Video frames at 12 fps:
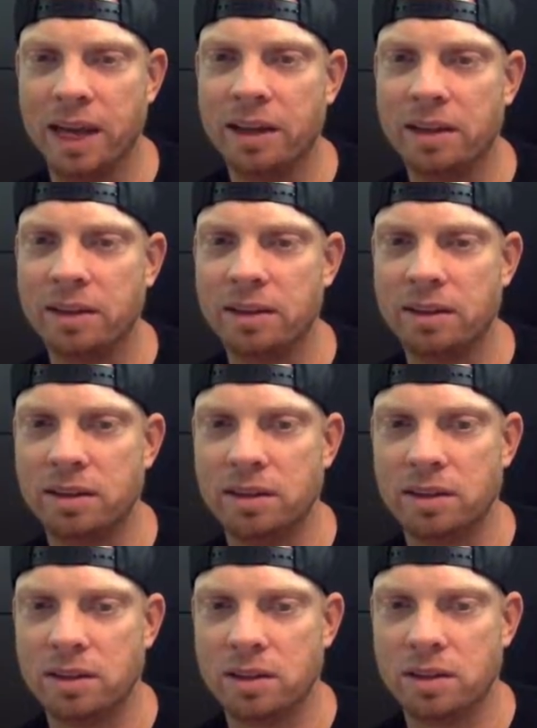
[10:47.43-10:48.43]
my
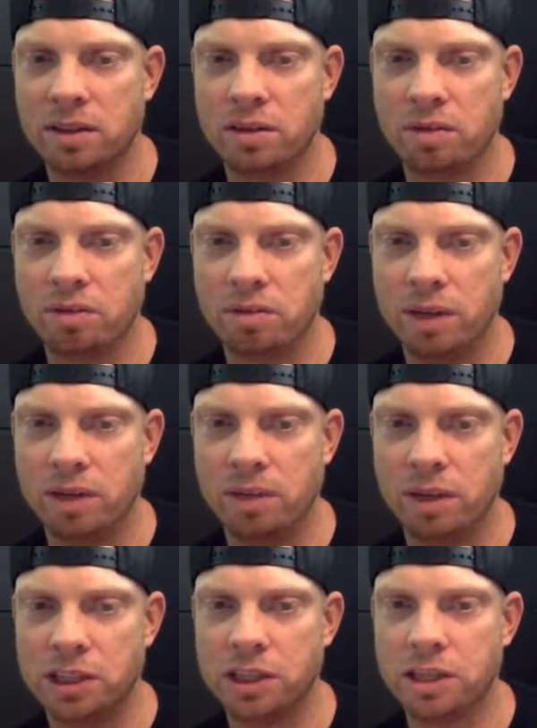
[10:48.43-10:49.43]
level.
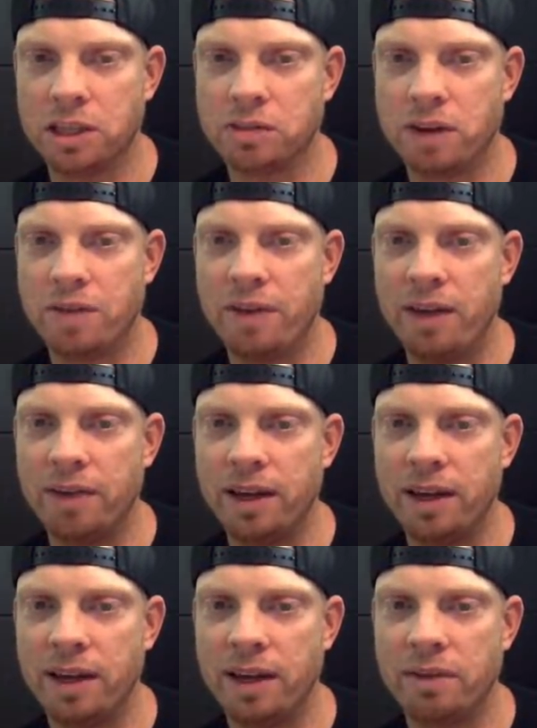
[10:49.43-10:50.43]
Wow, here goes Red
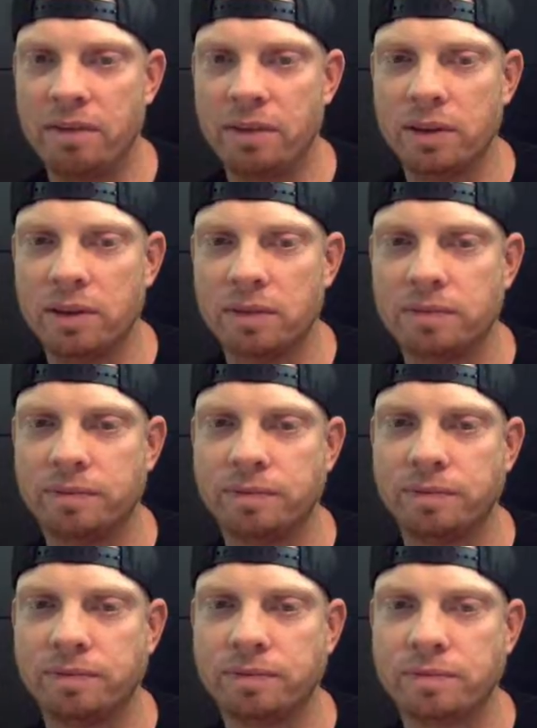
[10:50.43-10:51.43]
Velvet. So I
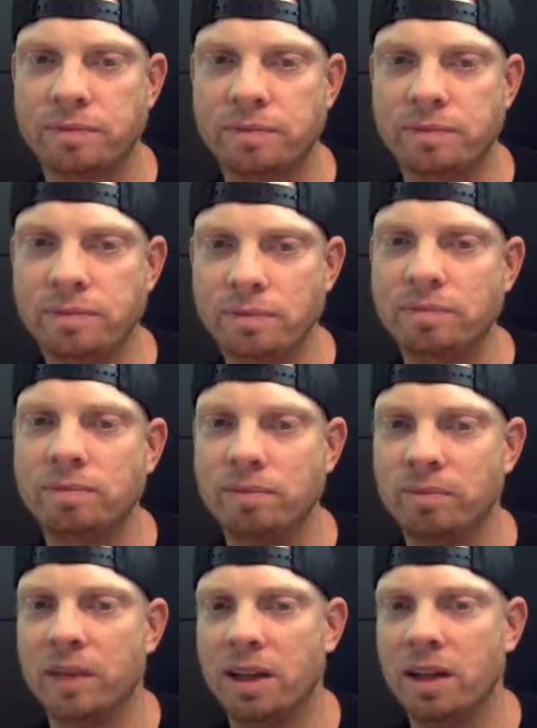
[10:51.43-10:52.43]
can counter
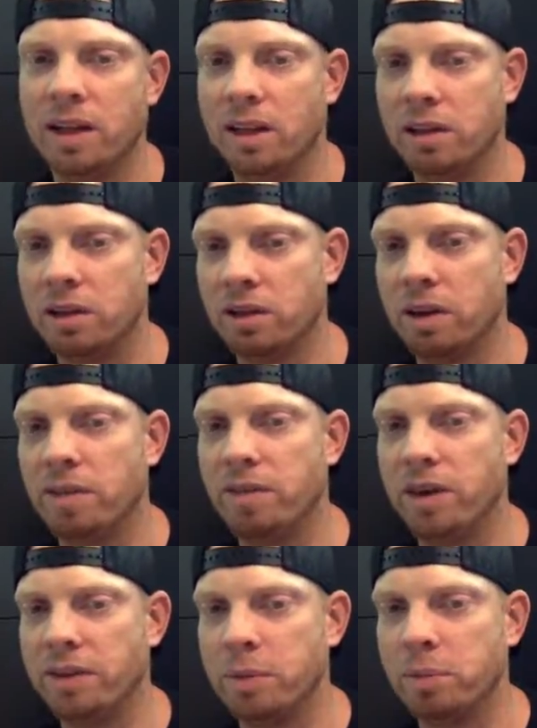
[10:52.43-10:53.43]
that. Look, Red
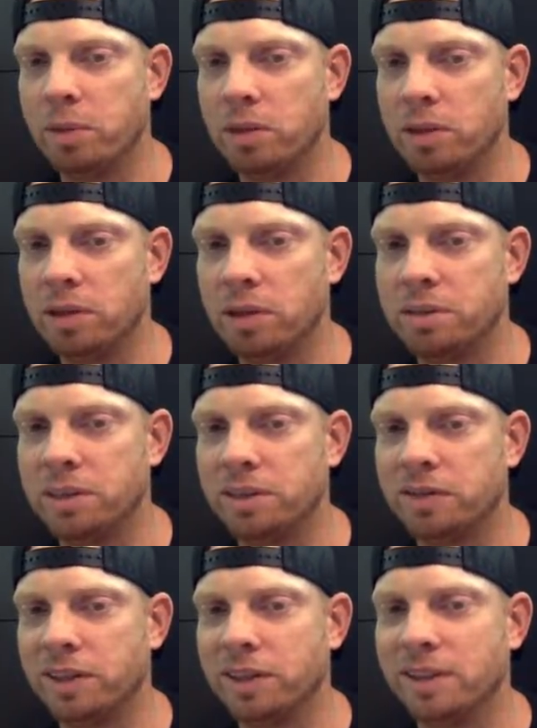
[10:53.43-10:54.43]
Velvet pulled her to
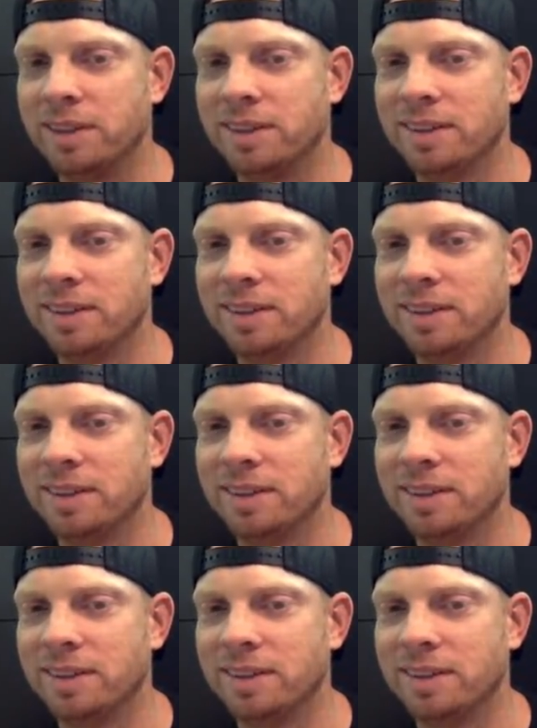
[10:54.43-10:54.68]
the front.